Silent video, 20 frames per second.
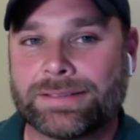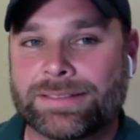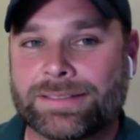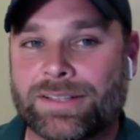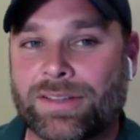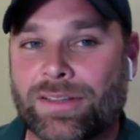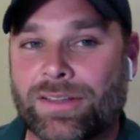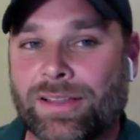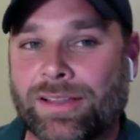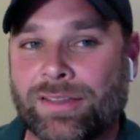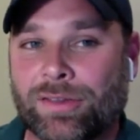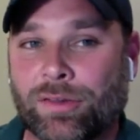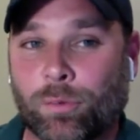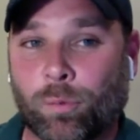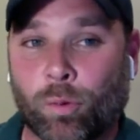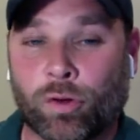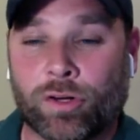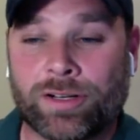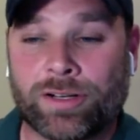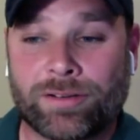the
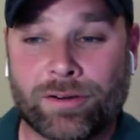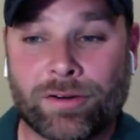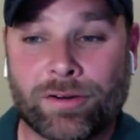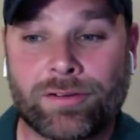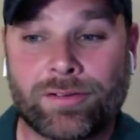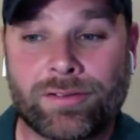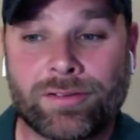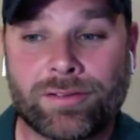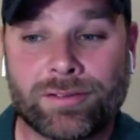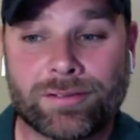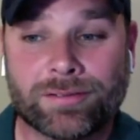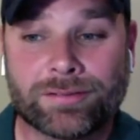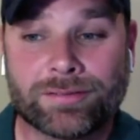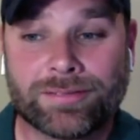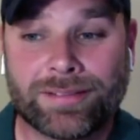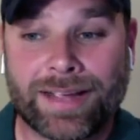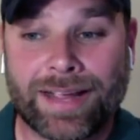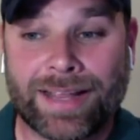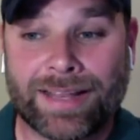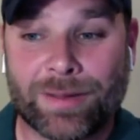wordy dirts.
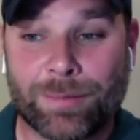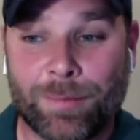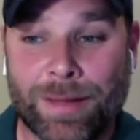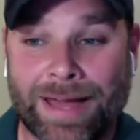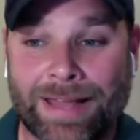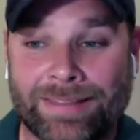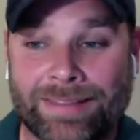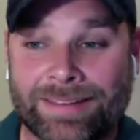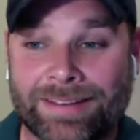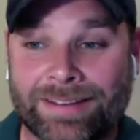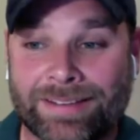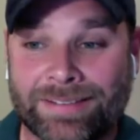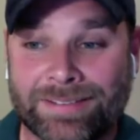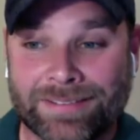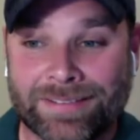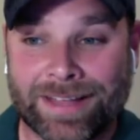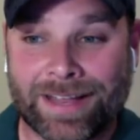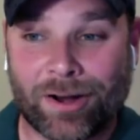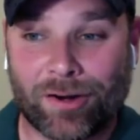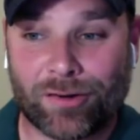and the bad things
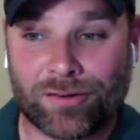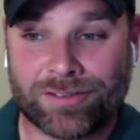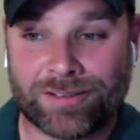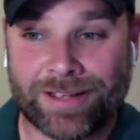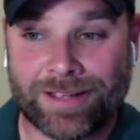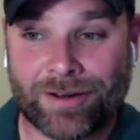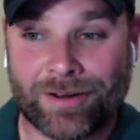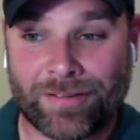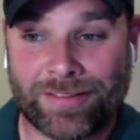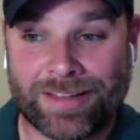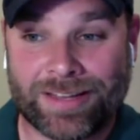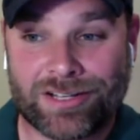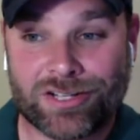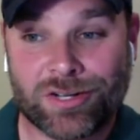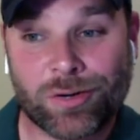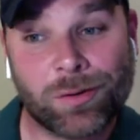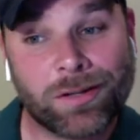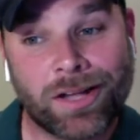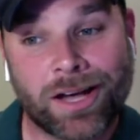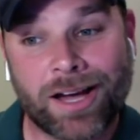that are said on that
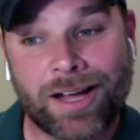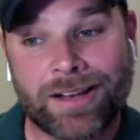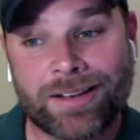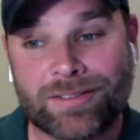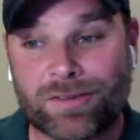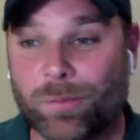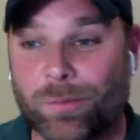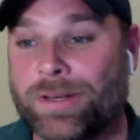show a lot. So